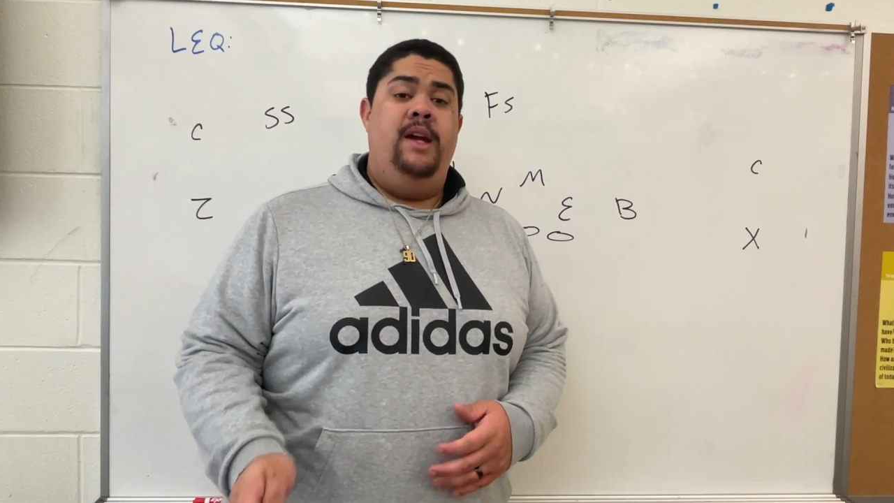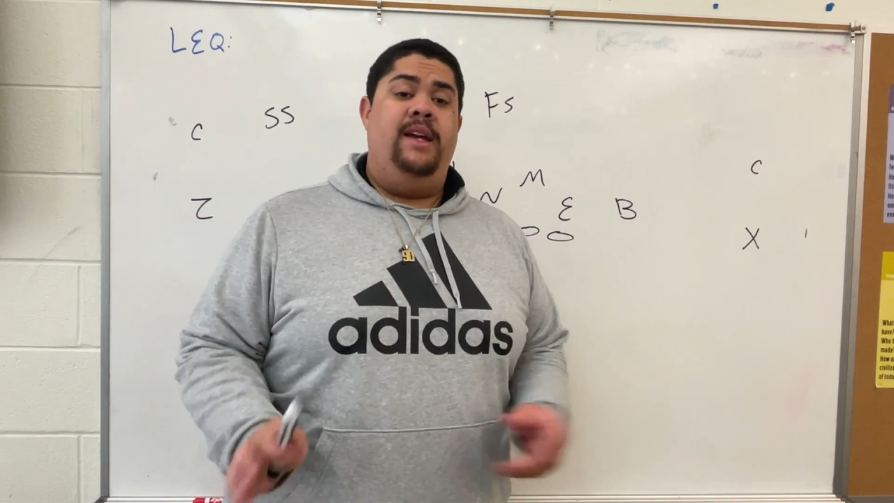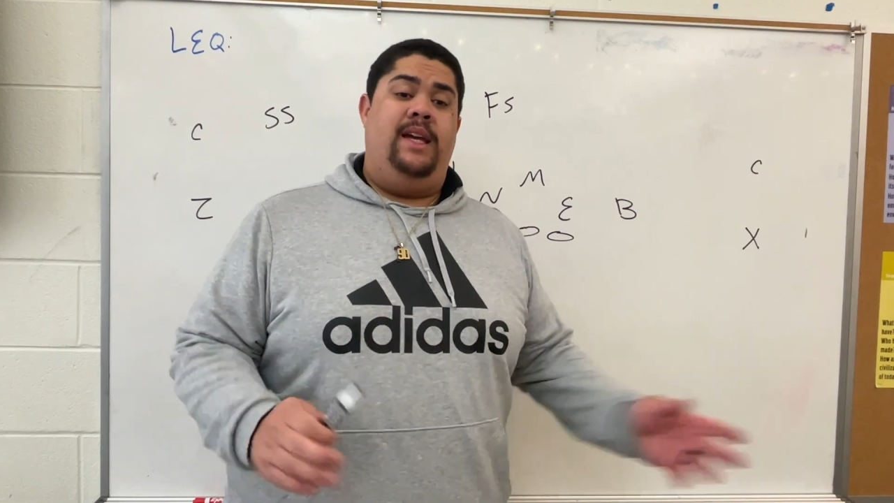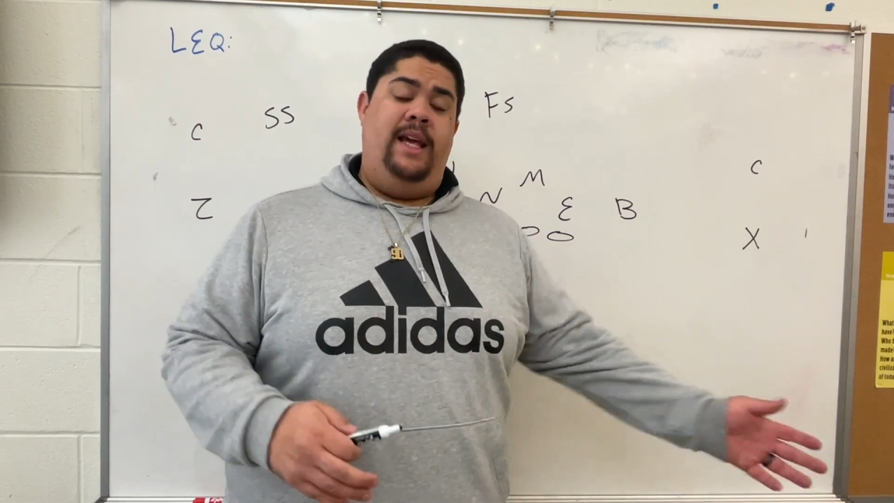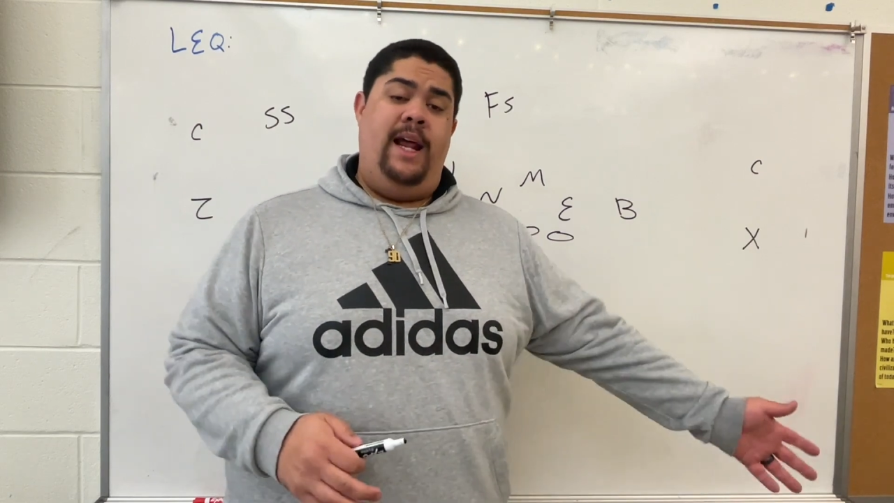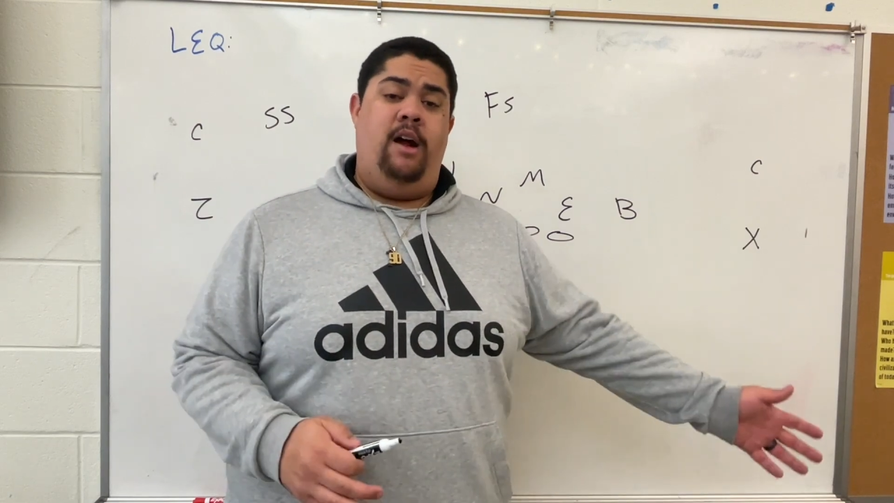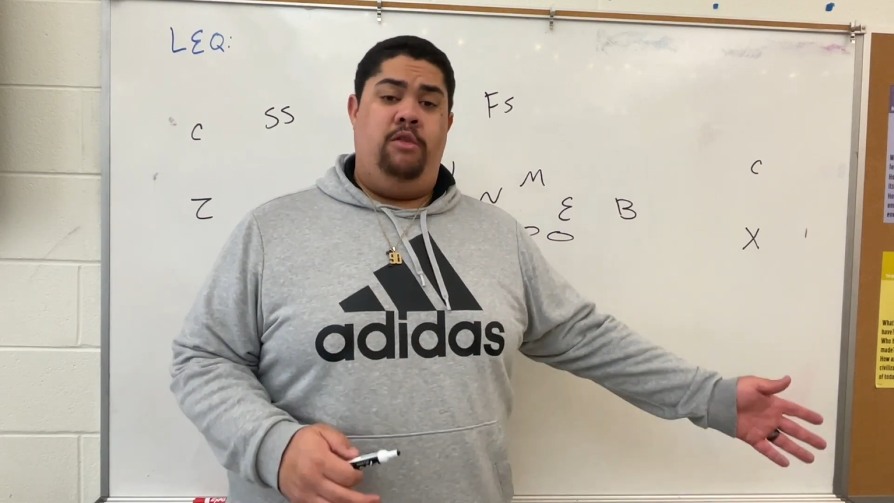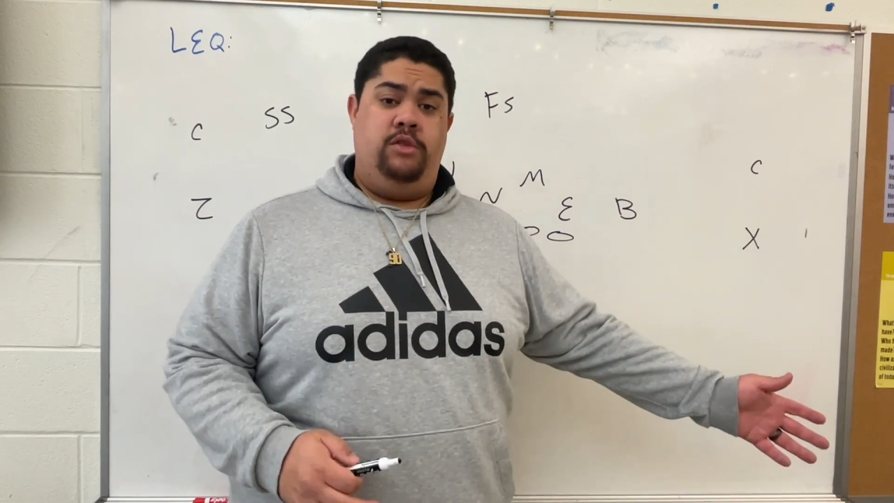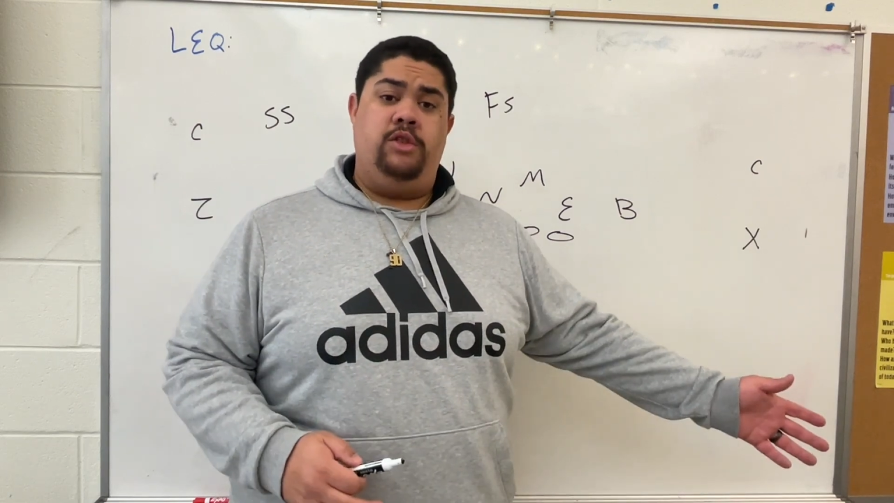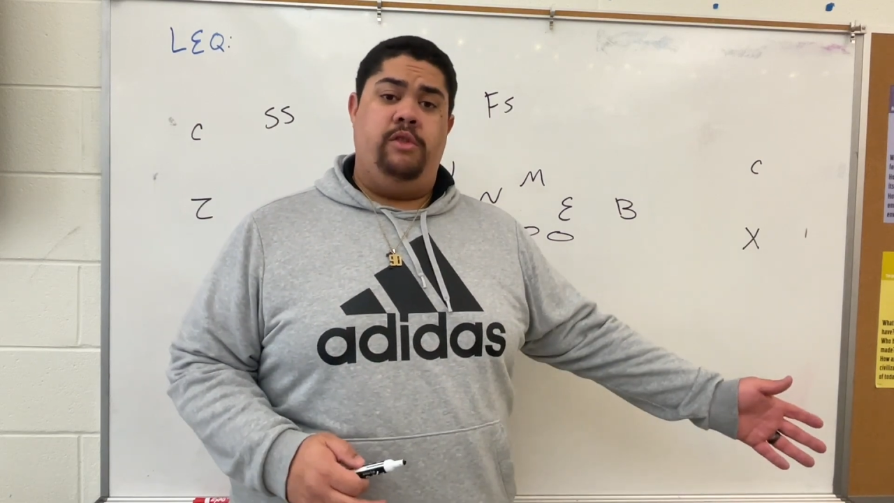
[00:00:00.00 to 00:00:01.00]
get out
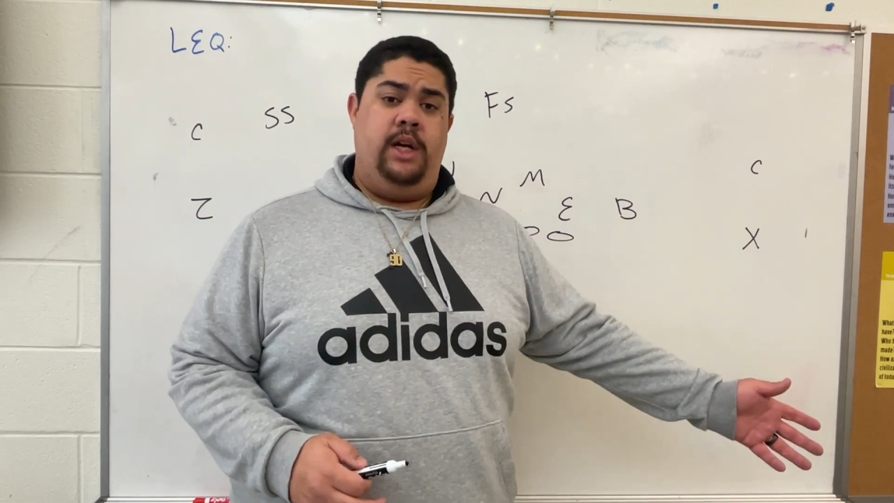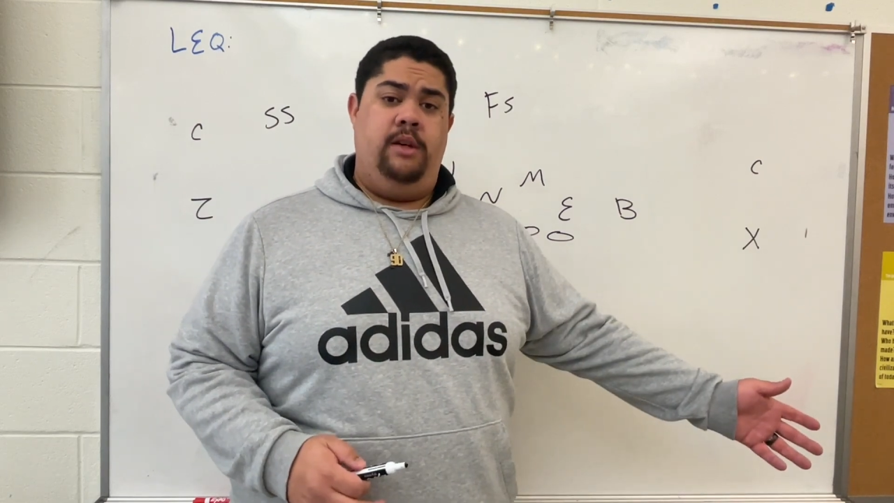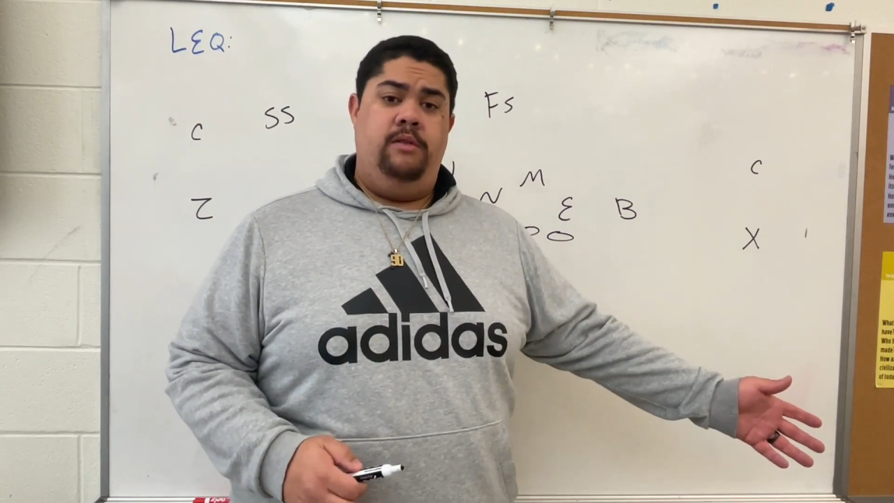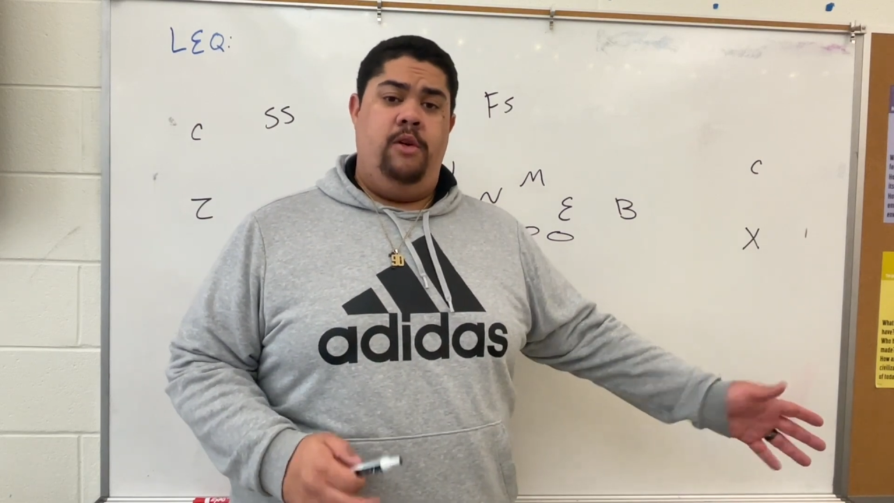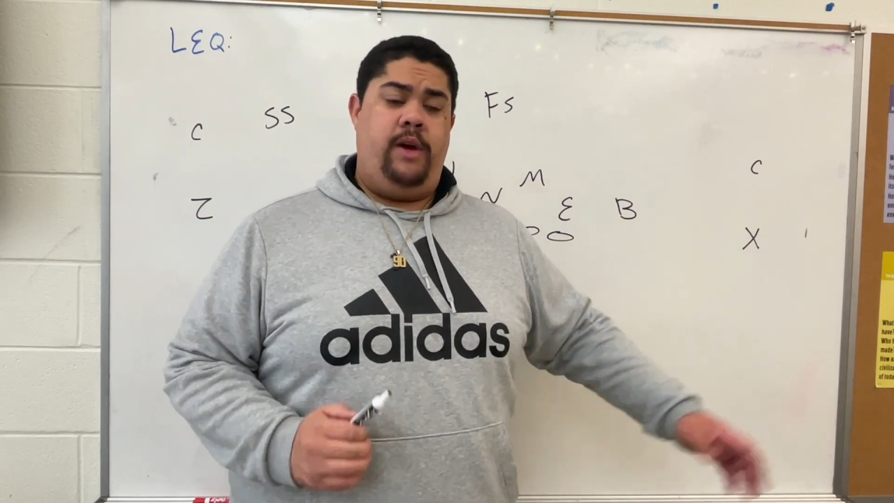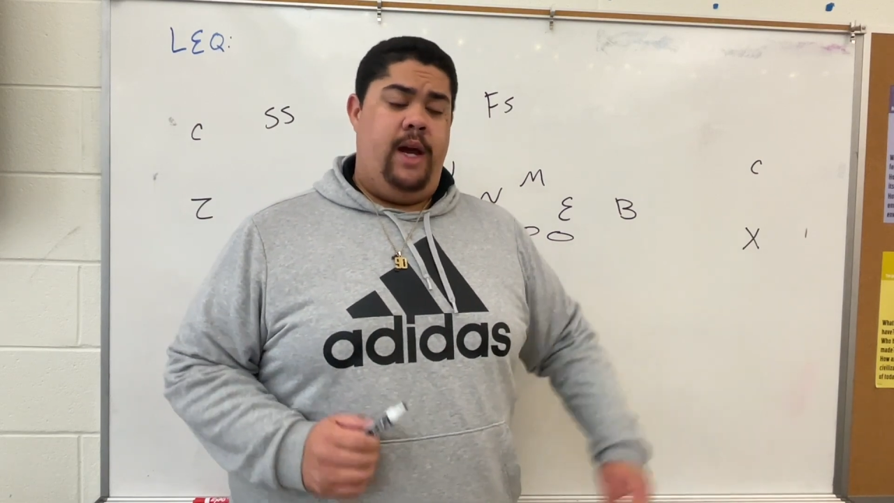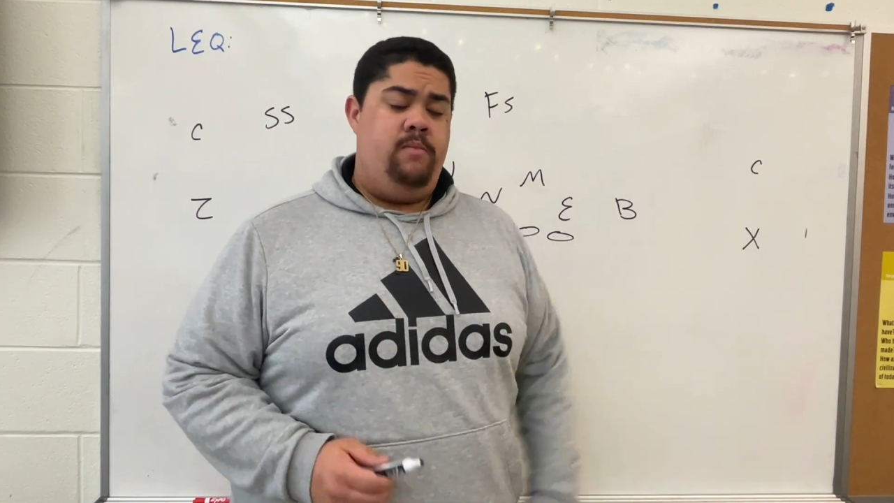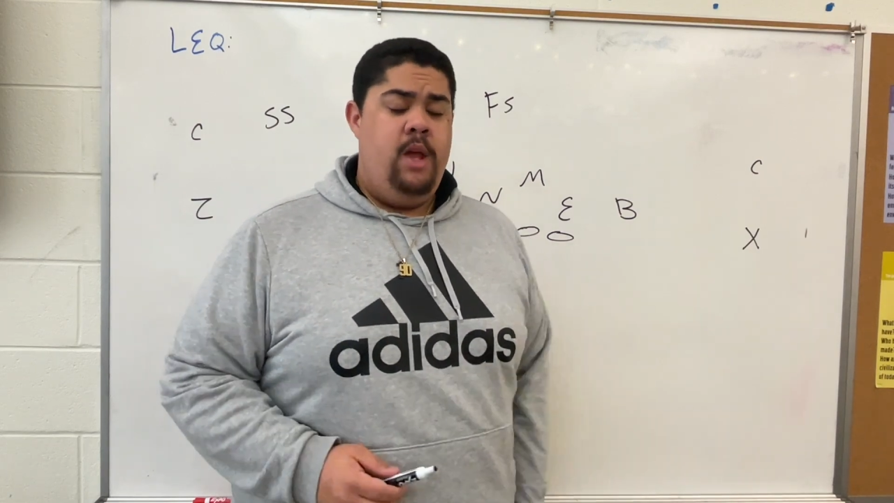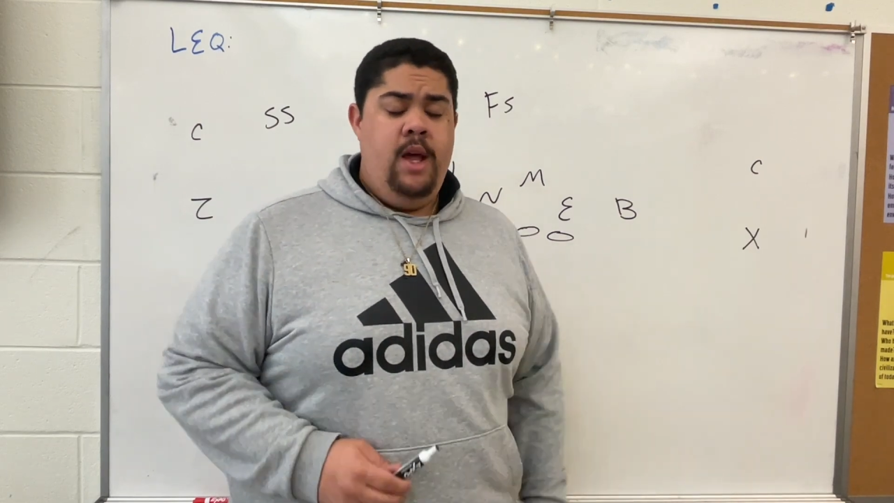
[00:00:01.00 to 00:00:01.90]
on screen, okay?